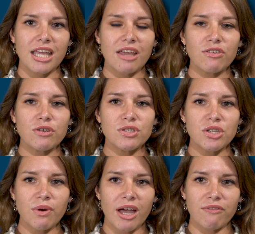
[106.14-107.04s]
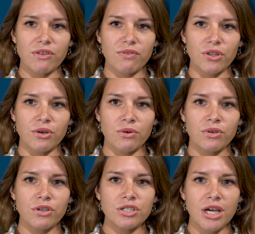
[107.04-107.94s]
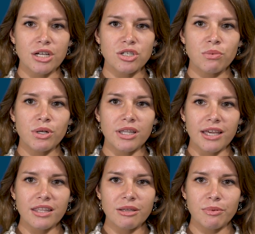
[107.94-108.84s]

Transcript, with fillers: If you do have the flu, your doctor will likely